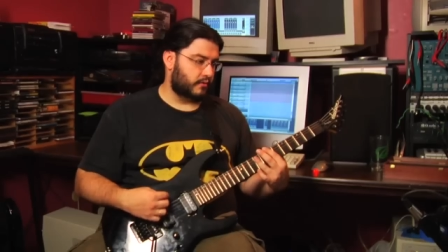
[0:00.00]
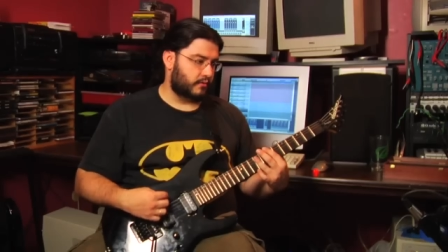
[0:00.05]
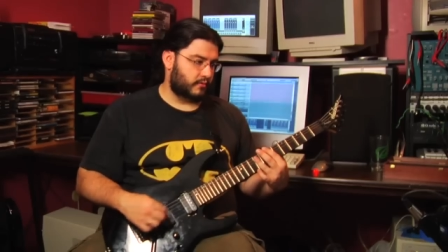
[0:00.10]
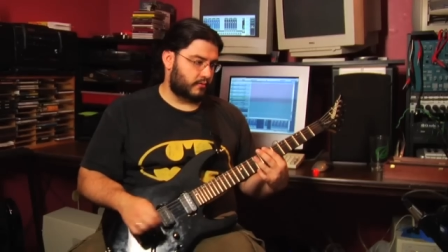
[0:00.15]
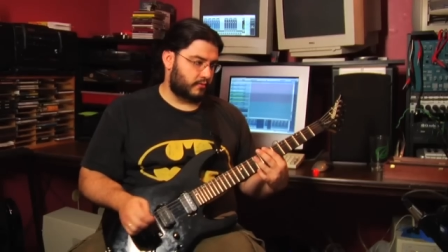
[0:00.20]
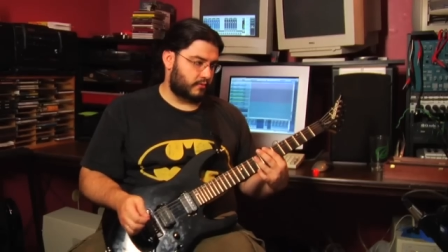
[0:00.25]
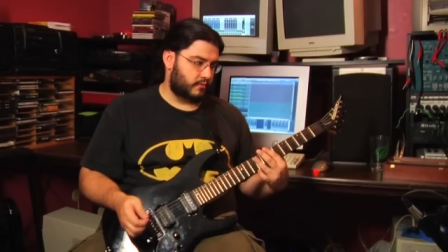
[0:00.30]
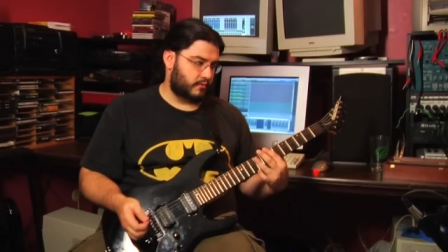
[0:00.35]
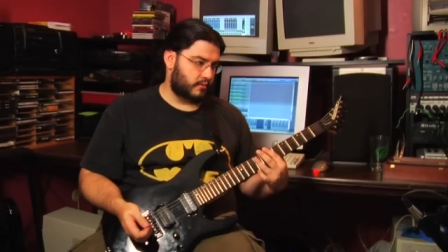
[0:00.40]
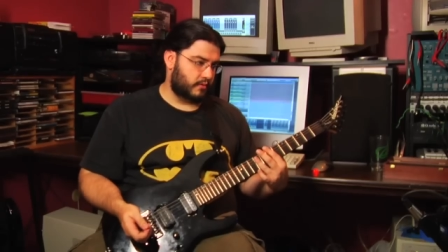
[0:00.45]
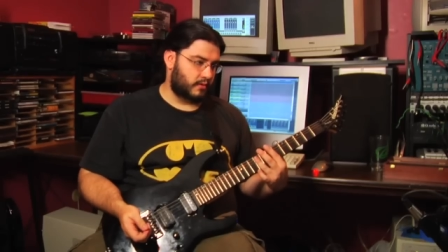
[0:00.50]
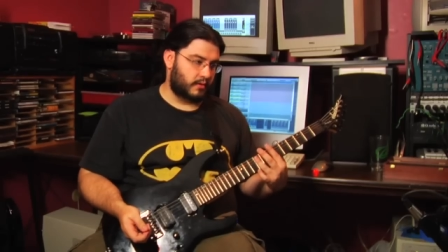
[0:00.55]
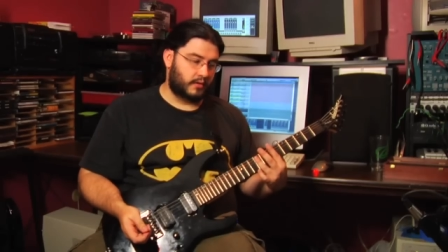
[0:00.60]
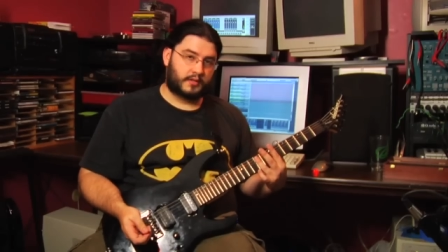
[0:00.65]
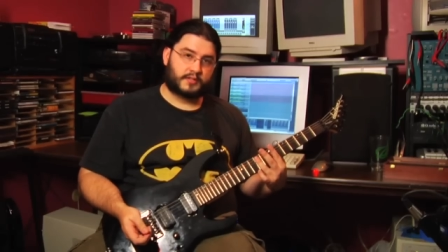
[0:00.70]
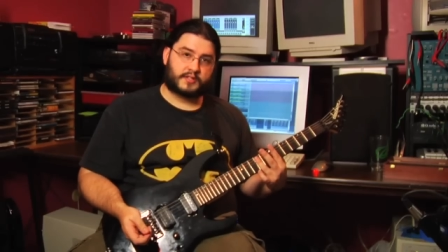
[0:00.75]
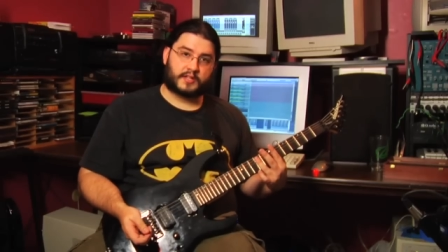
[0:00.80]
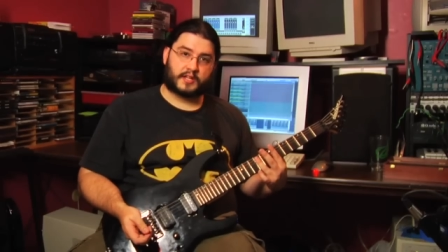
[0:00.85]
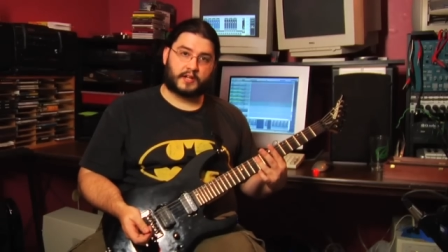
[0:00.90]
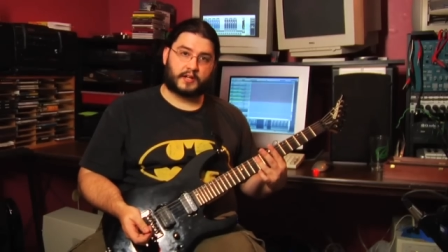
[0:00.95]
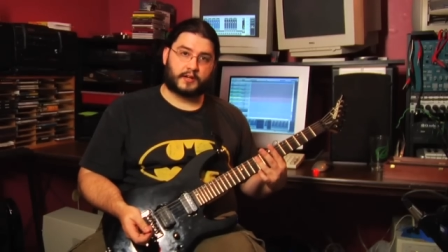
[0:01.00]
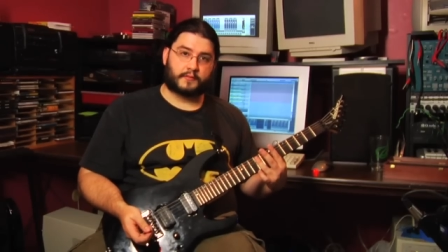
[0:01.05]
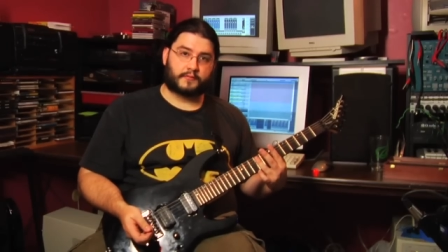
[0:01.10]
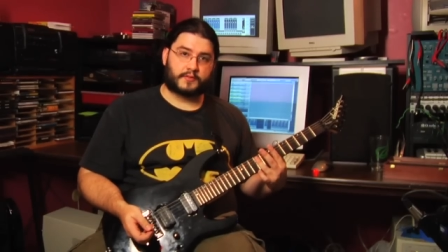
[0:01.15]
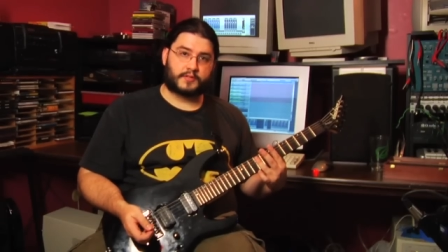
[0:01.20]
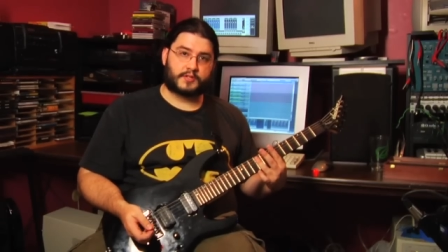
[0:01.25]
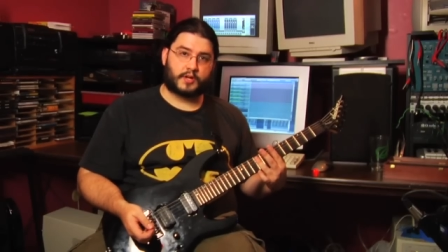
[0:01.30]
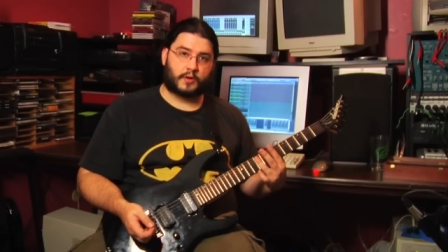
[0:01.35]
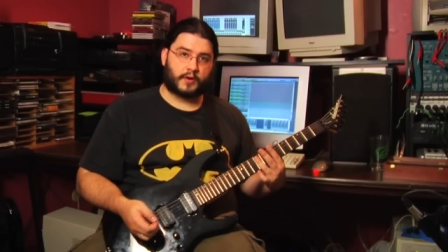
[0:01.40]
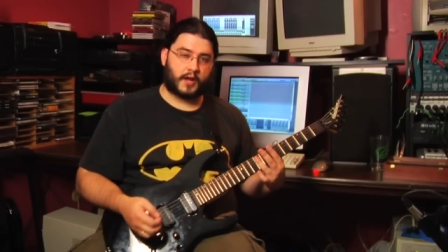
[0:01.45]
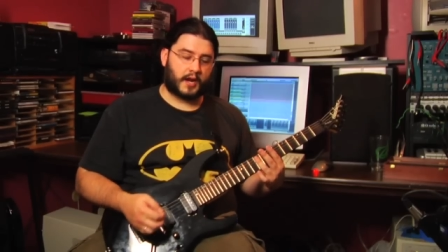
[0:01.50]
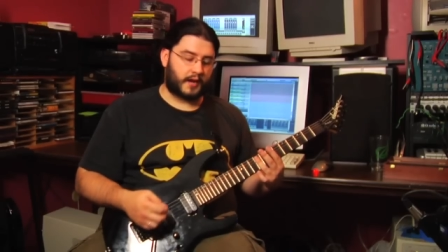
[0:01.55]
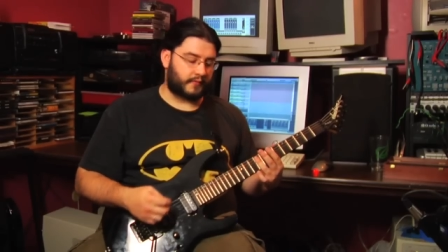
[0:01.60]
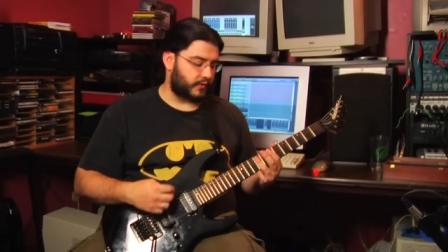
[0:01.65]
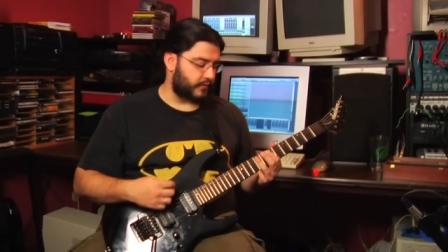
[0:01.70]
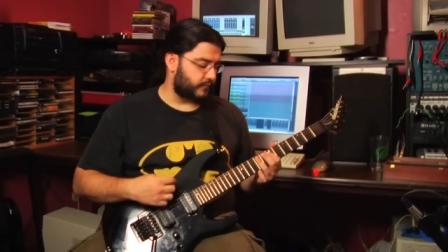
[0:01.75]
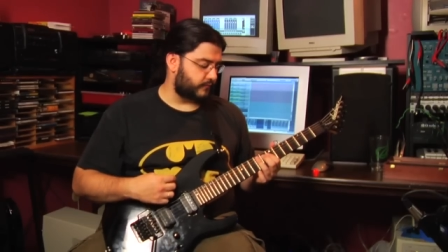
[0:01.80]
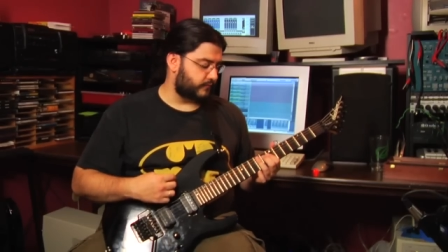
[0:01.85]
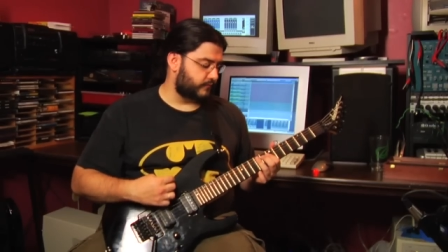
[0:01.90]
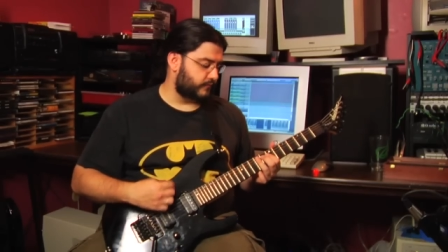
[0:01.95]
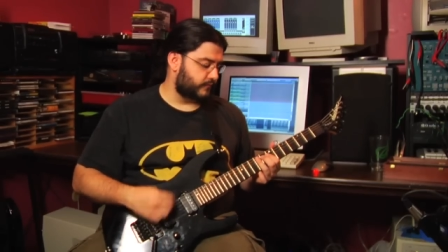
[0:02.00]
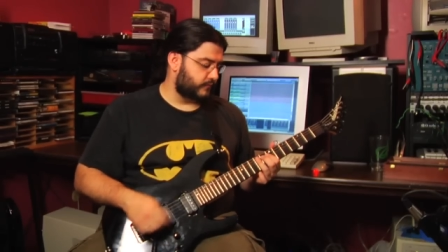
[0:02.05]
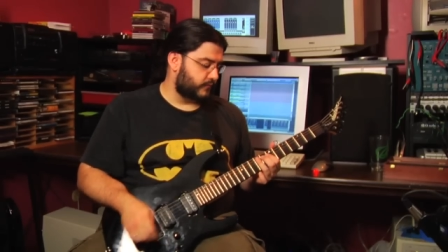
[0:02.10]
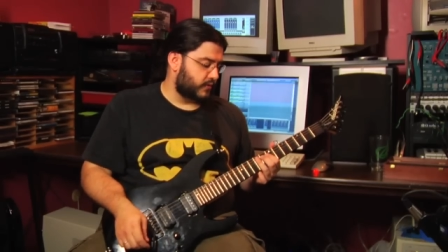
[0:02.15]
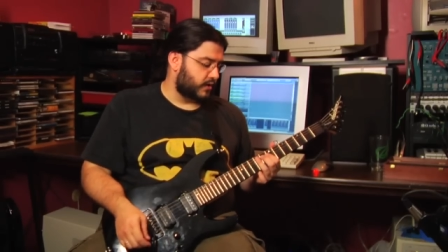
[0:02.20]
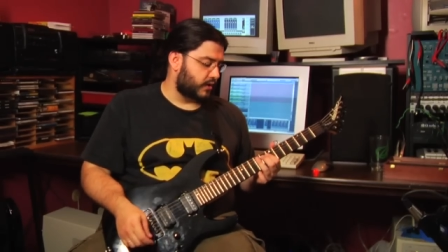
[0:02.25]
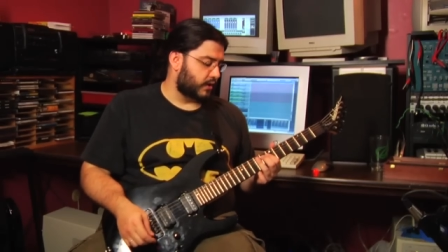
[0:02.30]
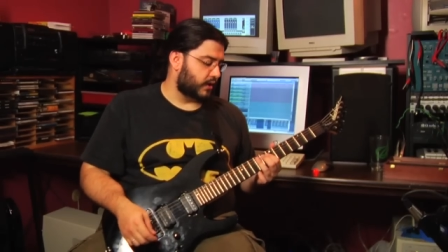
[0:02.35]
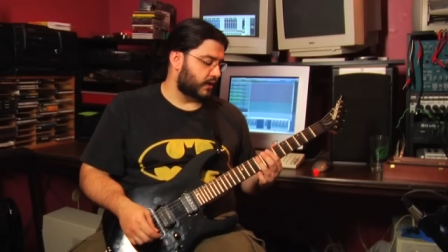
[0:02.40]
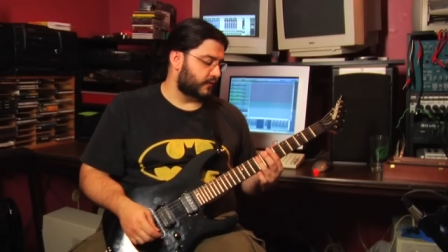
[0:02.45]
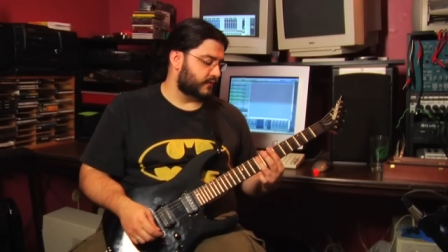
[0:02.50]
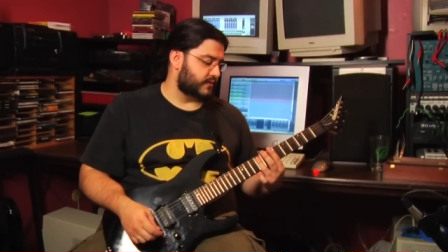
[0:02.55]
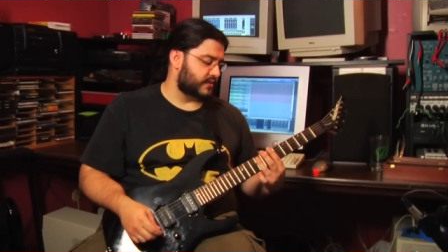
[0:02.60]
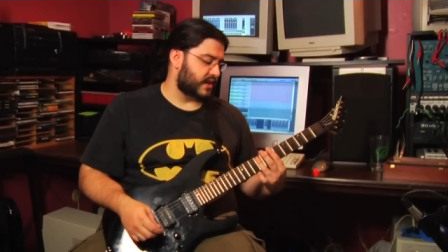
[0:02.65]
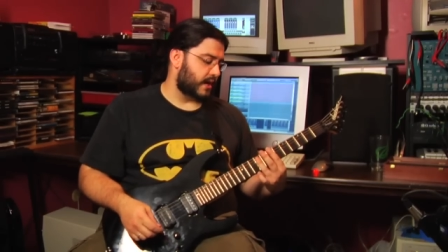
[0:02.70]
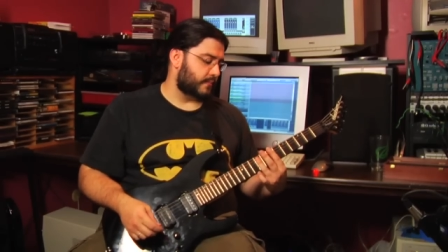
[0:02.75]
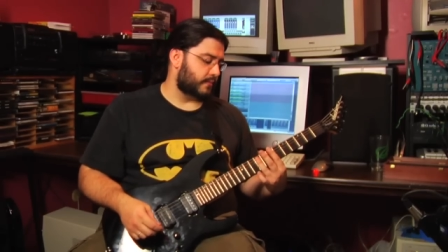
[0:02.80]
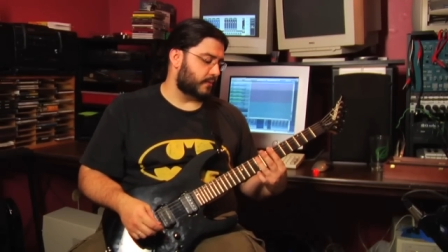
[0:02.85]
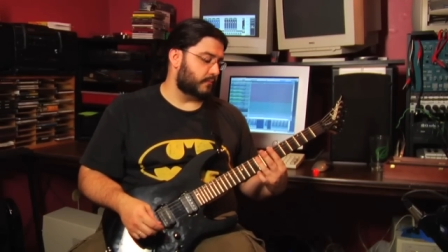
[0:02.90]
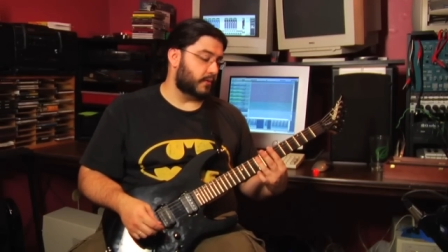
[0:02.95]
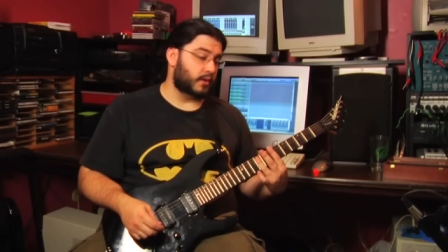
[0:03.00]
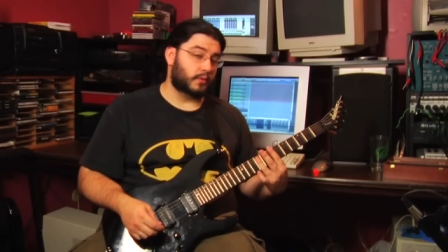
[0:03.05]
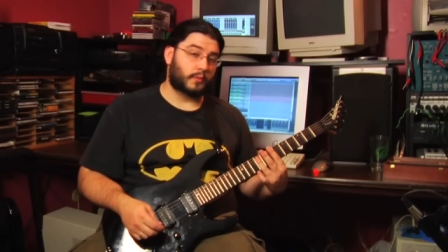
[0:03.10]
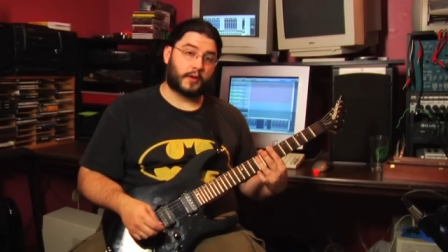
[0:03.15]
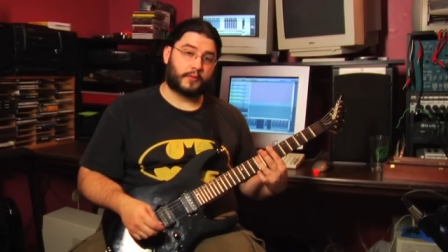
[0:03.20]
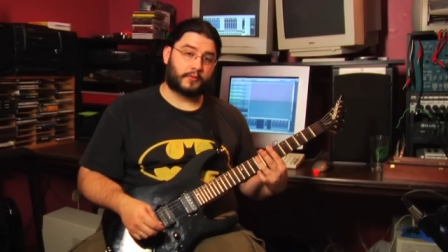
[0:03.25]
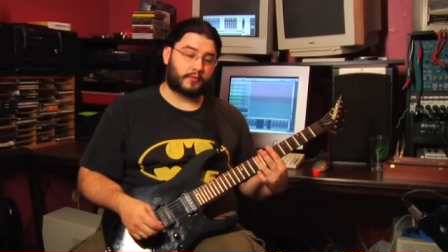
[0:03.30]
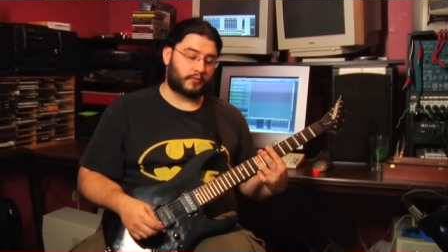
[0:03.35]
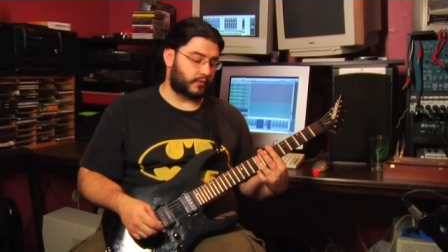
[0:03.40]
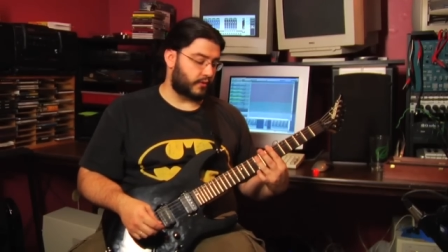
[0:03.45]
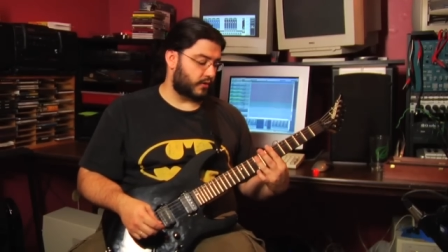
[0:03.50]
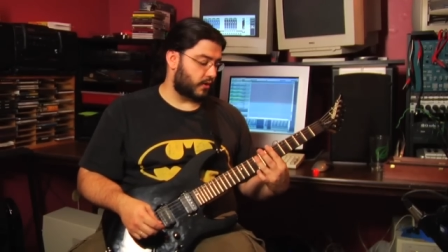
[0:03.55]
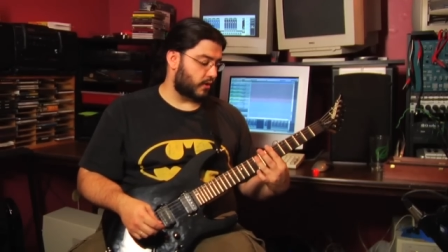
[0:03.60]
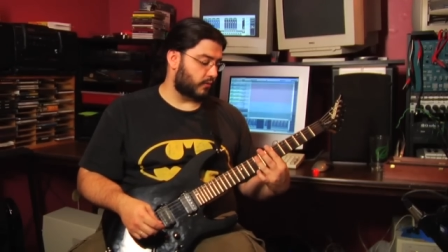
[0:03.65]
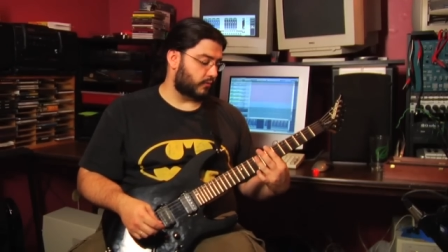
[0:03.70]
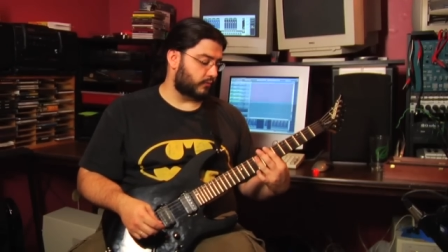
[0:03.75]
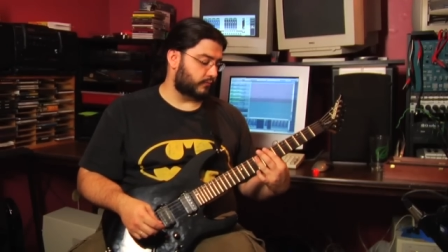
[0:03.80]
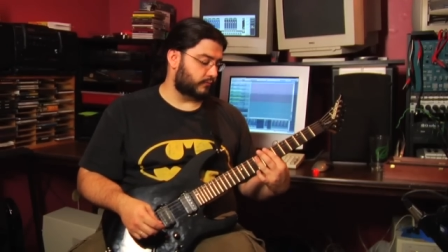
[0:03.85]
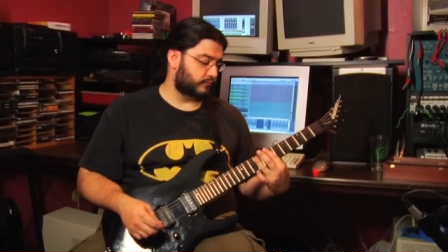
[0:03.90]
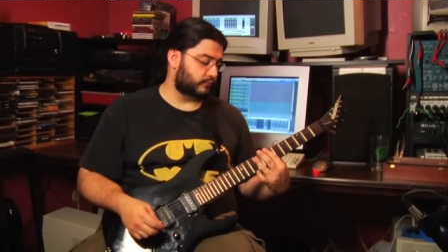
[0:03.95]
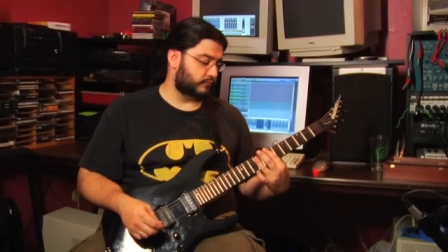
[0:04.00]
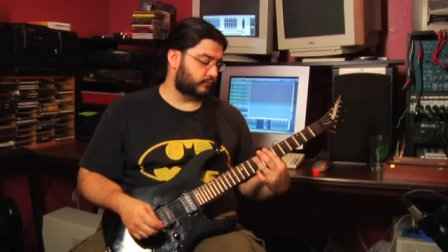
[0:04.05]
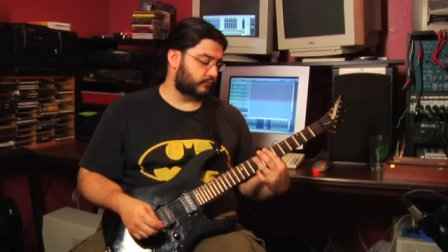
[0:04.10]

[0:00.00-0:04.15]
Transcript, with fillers: to get a different tone out of it. You can even stop it midway through the note,